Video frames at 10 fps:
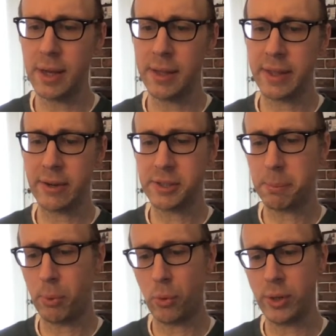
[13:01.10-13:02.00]
there is a
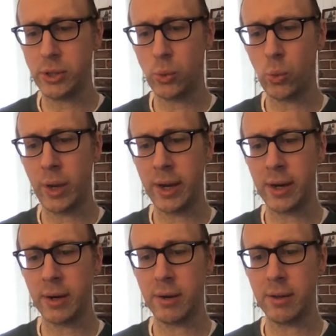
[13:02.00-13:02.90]
point
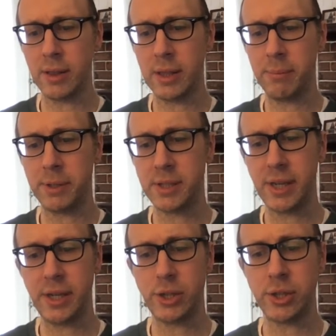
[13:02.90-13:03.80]
where
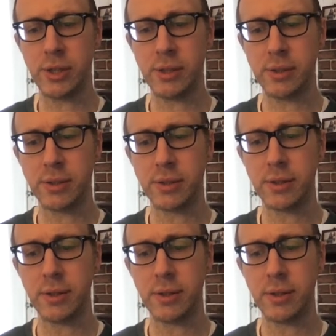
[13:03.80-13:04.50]
limitations